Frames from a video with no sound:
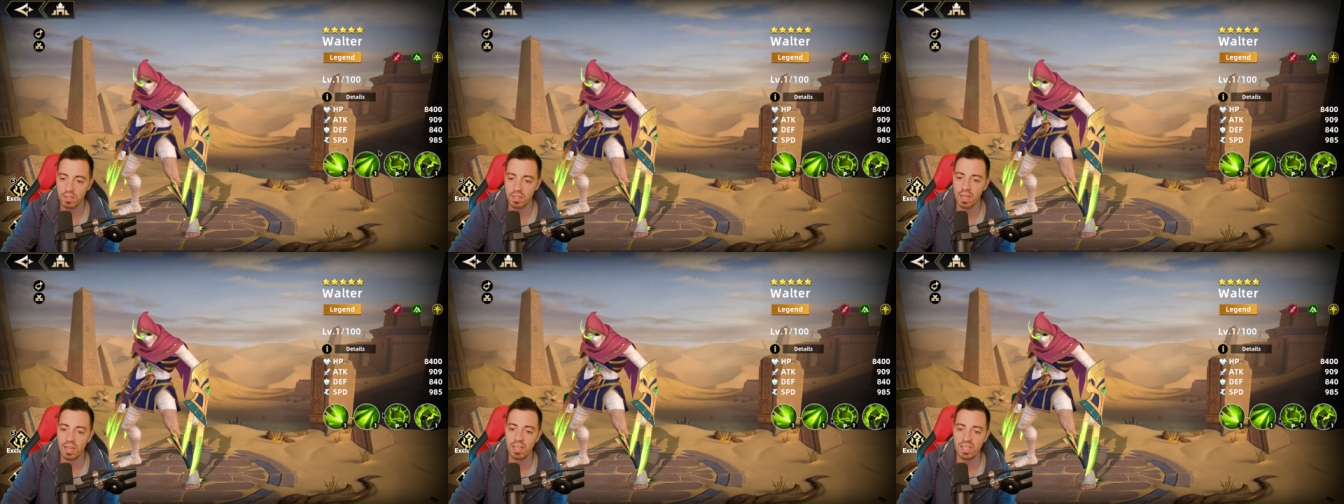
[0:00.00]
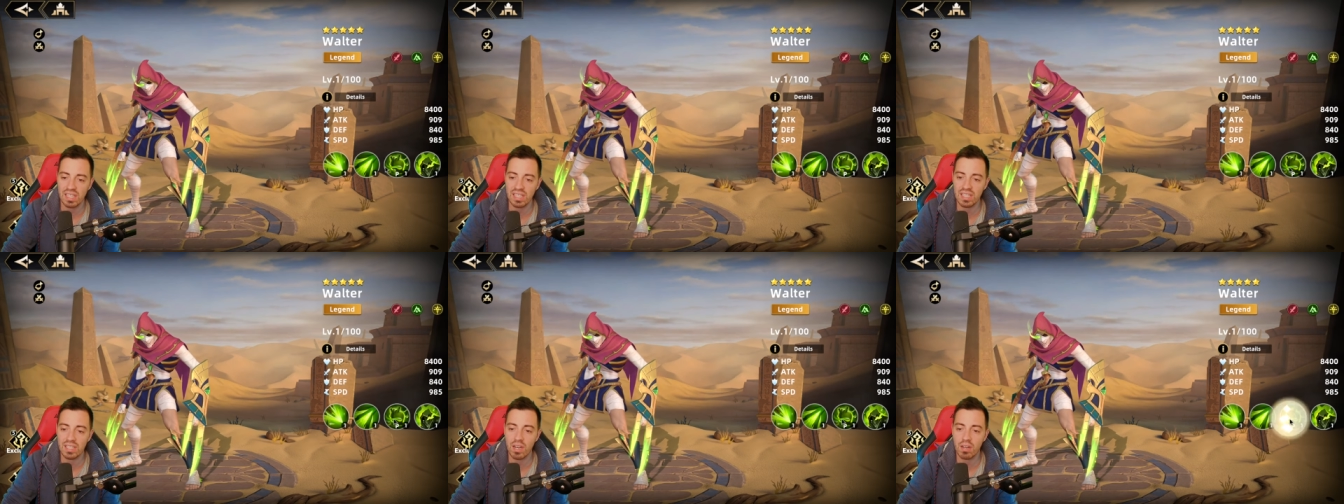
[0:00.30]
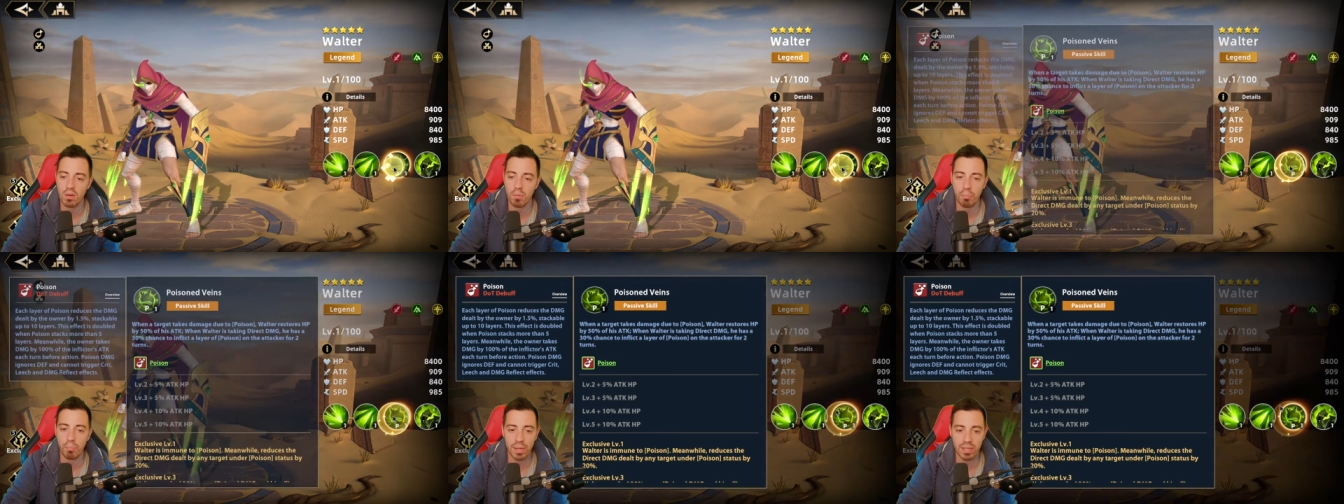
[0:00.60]
and he's
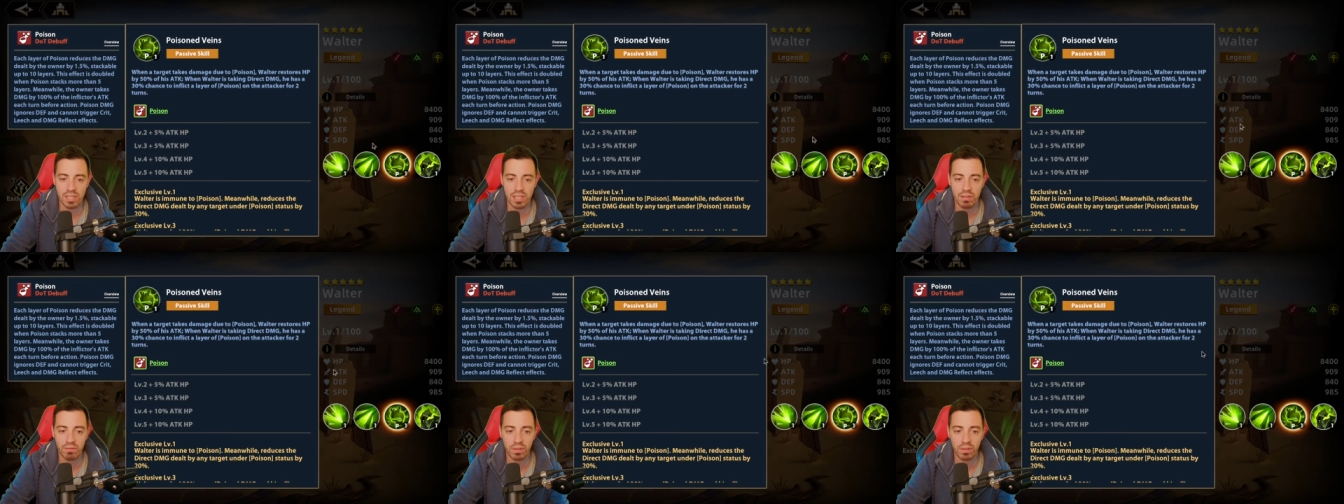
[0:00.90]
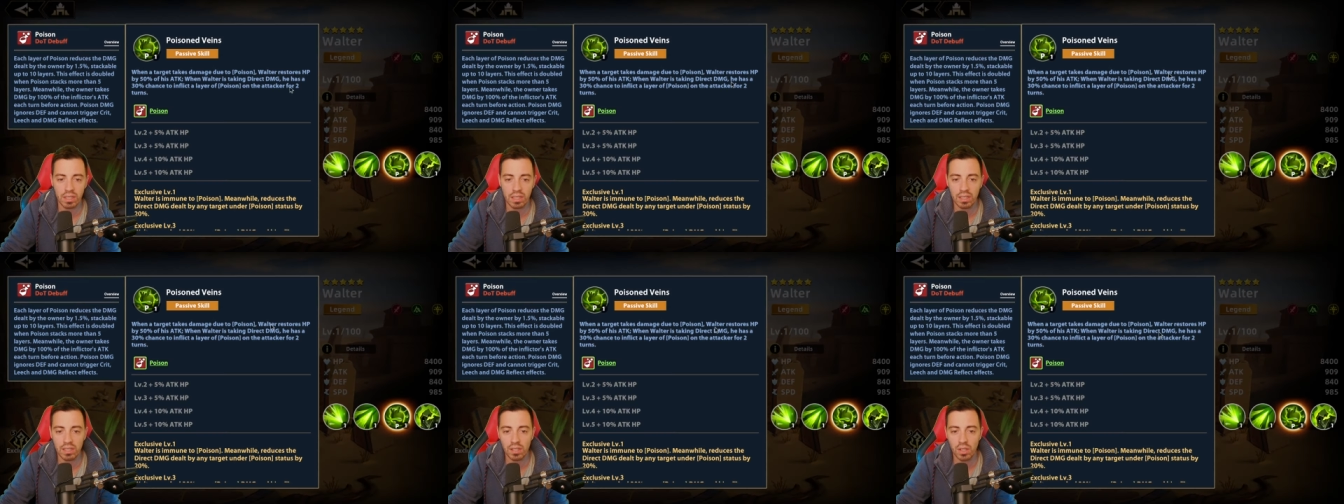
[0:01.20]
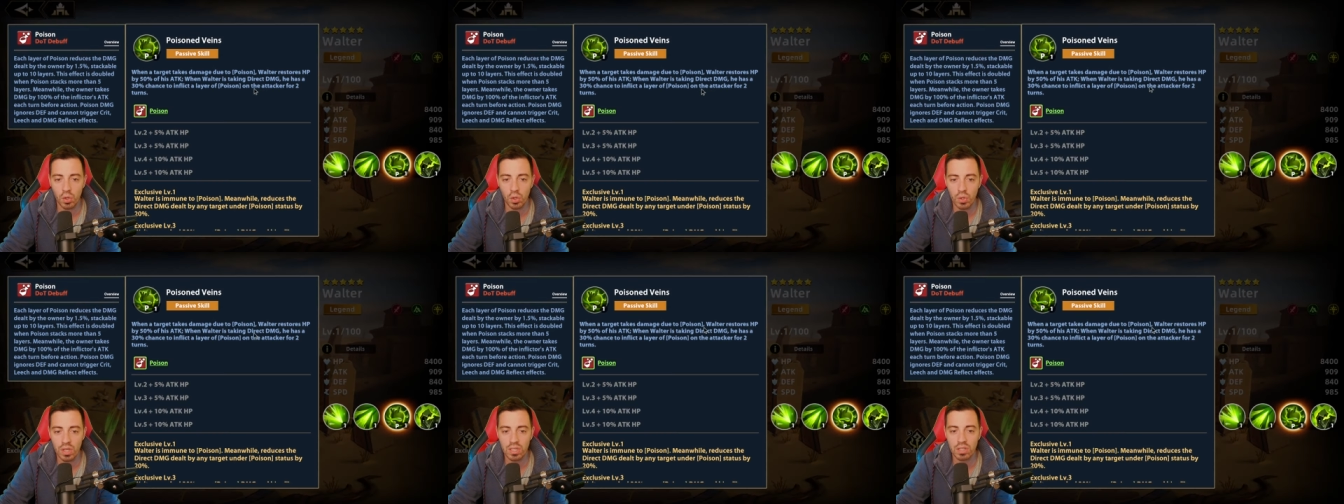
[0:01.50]
gonna passively
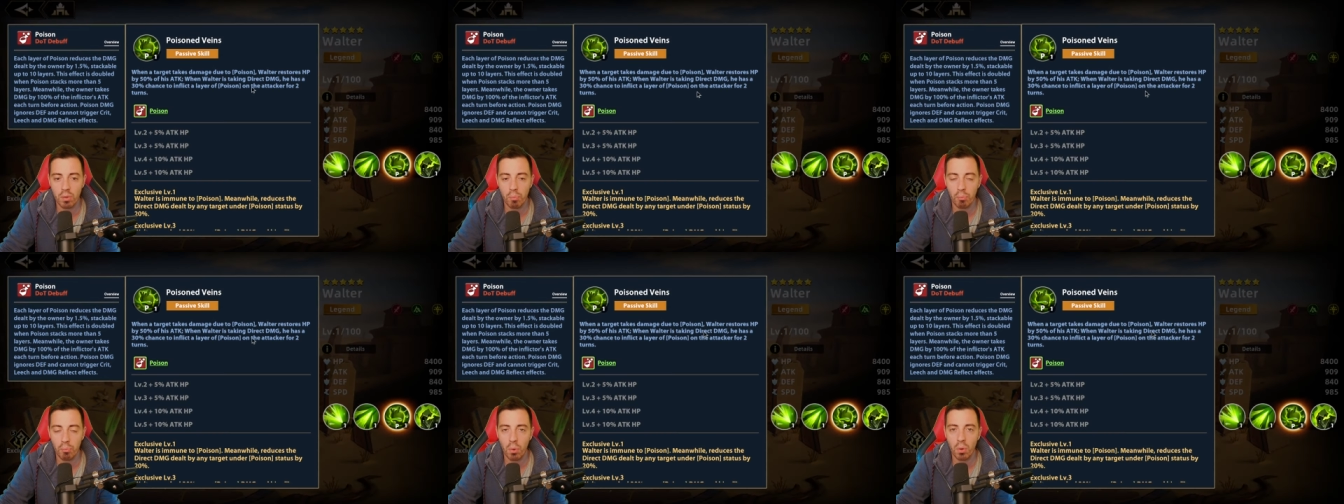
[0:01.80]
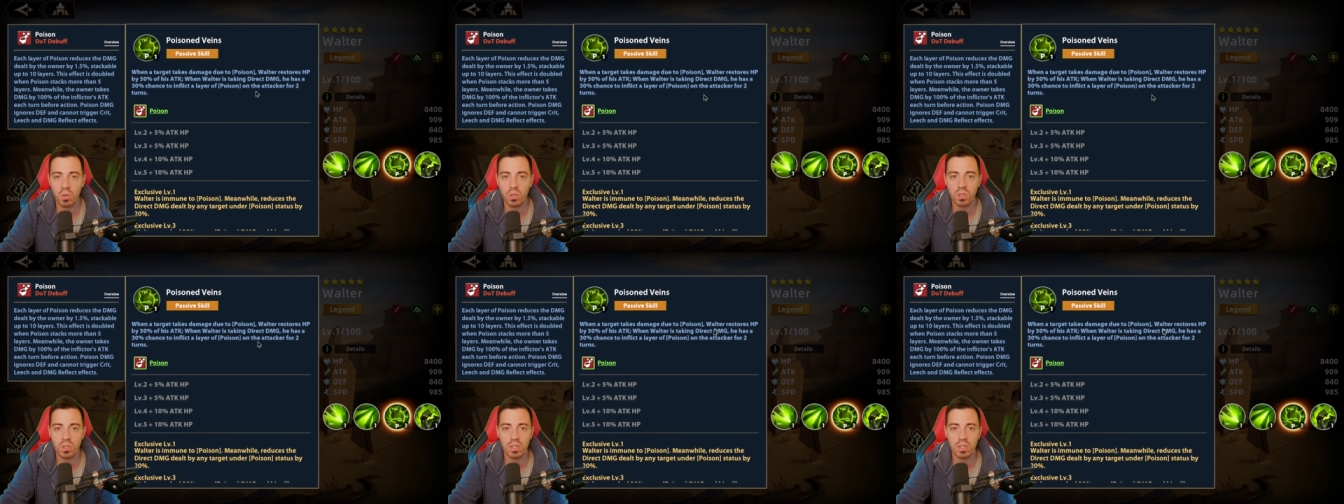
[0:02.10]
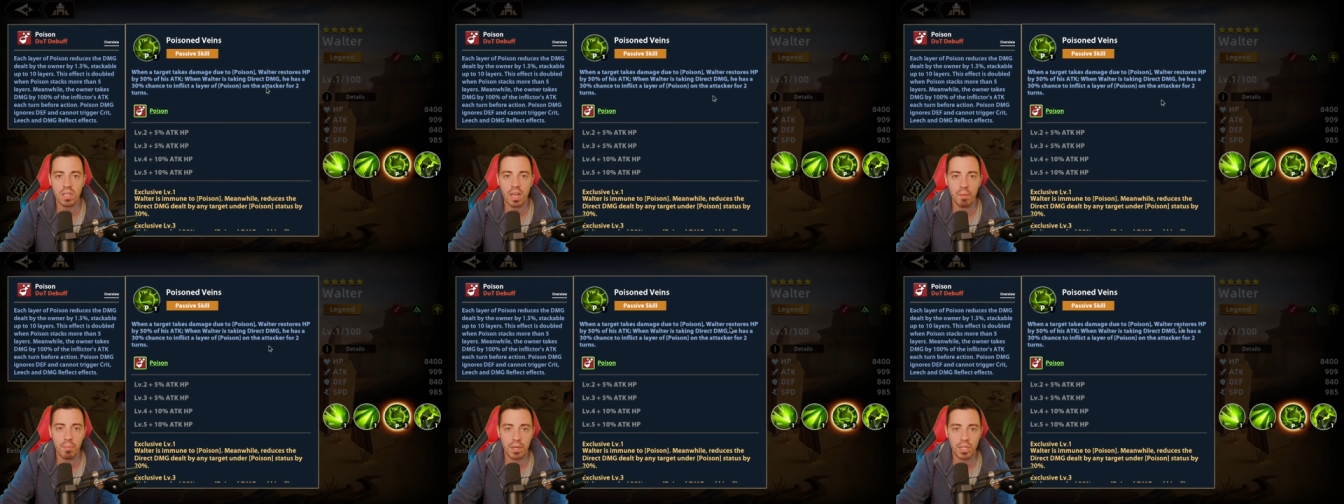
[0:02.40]
increase the poison
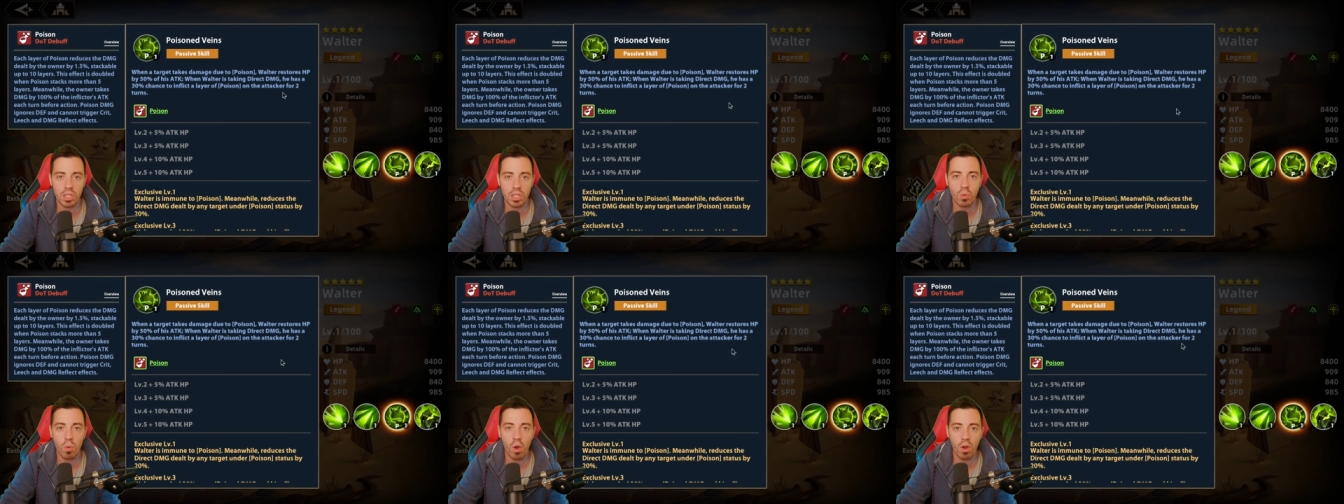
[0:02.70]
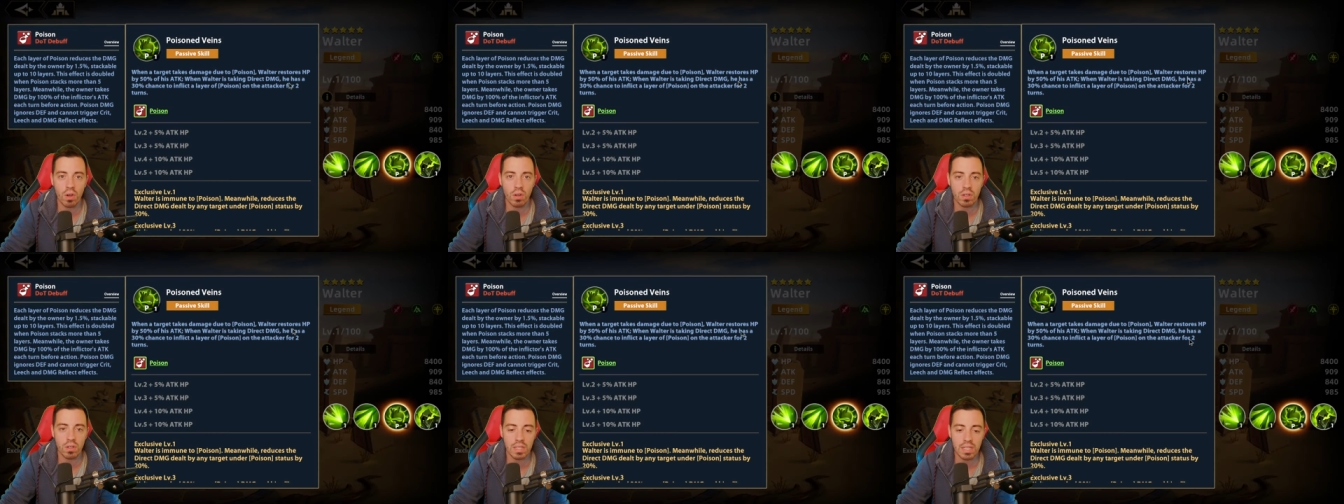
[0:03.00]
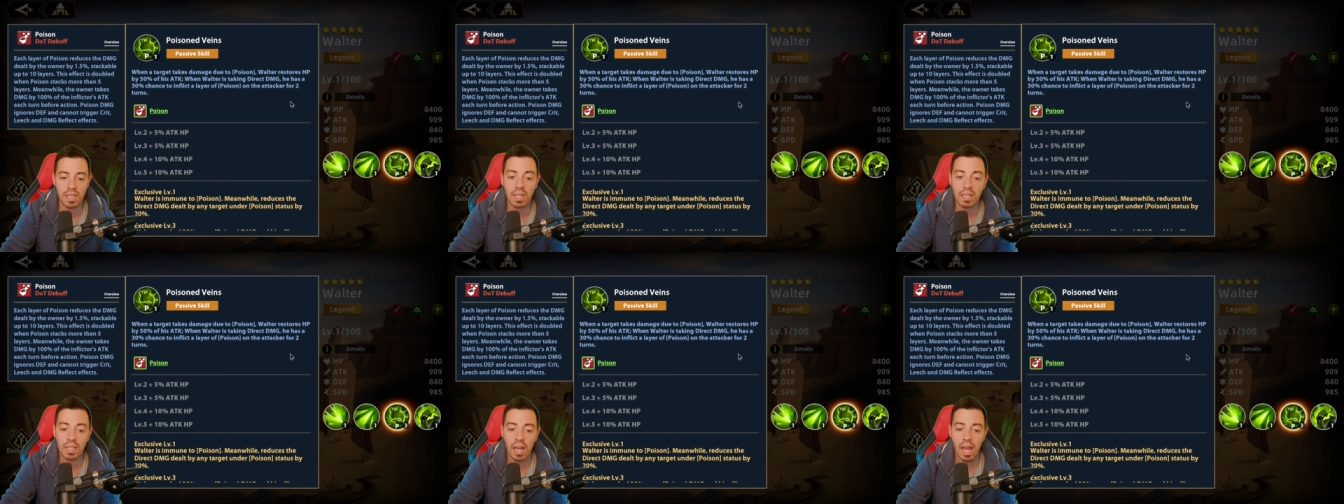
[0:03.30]
damage you are gonna
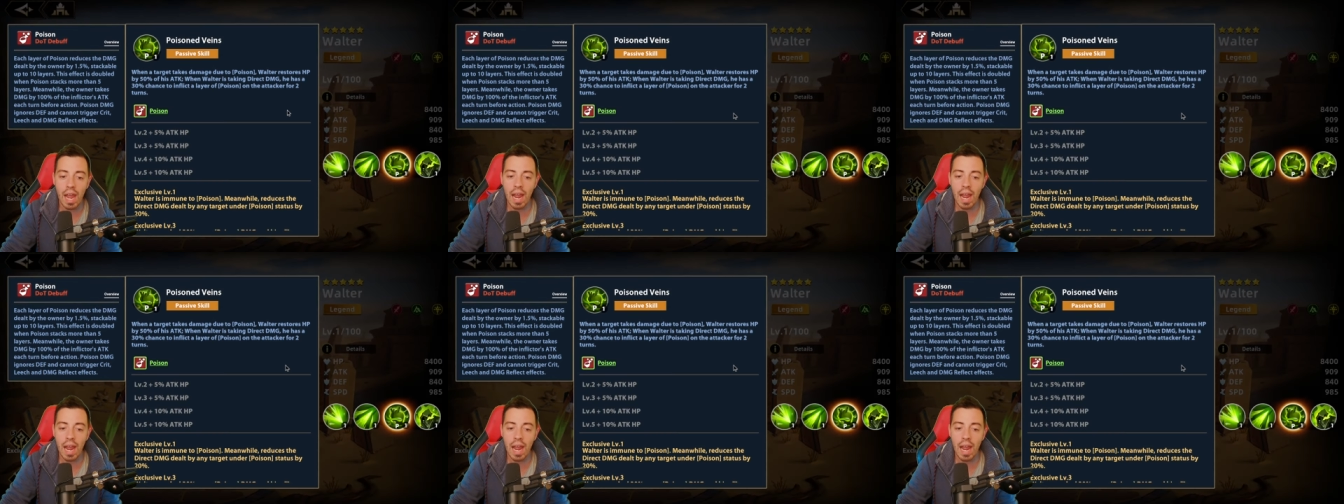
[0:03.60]
deal